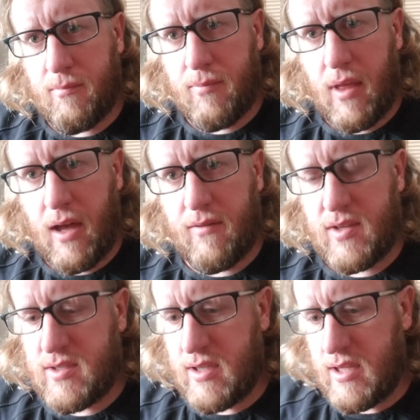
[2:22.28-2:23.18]

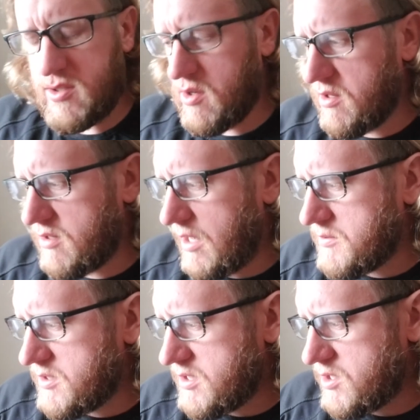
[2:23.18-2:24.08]
Obviously, these are the
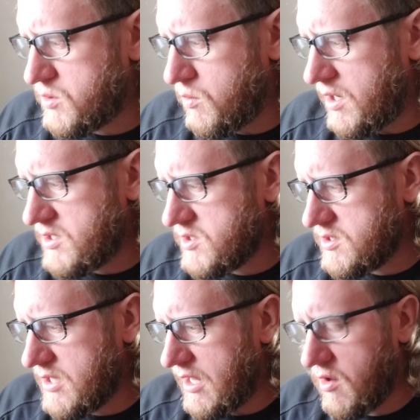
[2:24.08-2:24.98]
types of
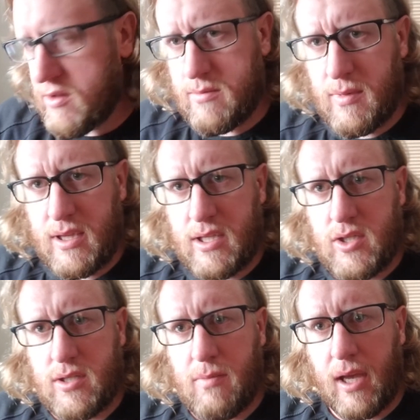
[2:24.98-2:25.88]
situations that ultimately
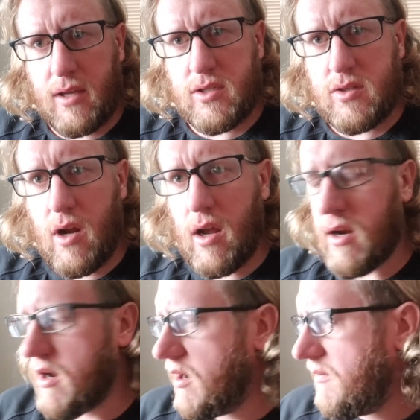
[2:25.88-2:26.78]
just make us stronger.